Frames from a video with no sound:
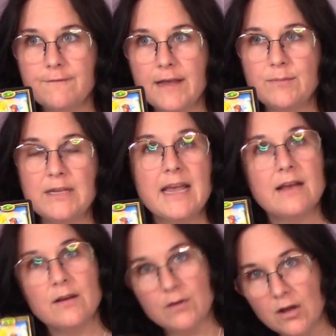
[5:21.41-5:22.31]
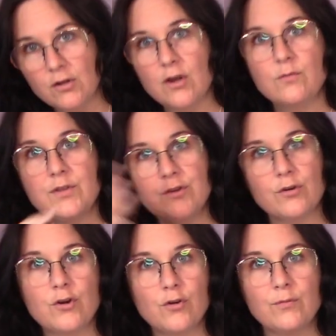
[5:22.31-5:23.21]
family, along with
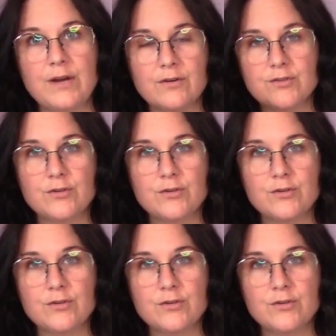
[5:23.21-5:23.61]
your career.